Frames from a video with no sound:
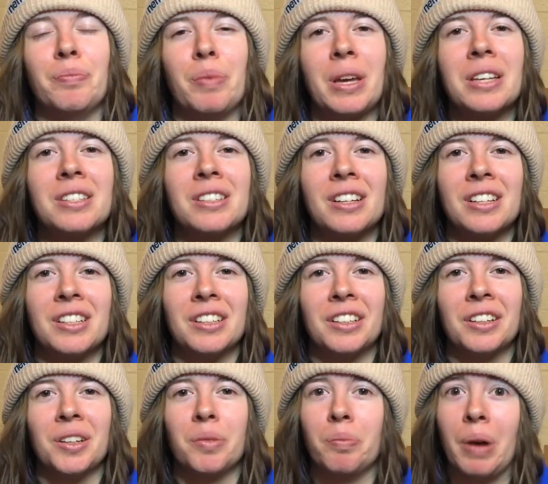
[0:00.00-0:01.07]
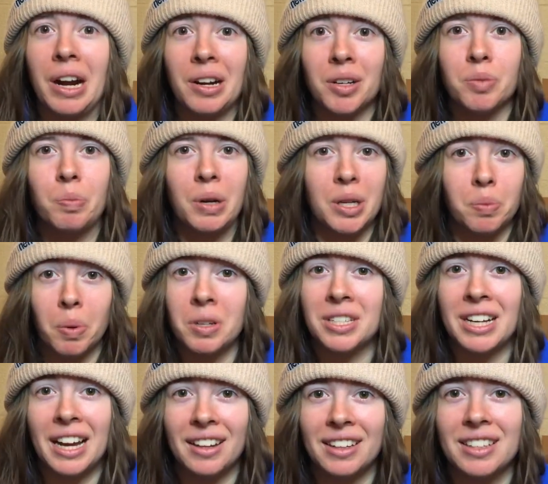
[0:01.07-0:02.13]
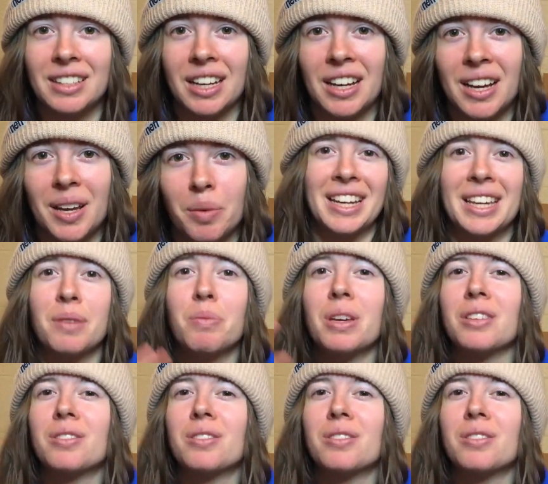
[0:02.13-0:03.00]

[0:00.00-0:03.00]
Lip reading: Based on your Myers-Briggs personality type, it can be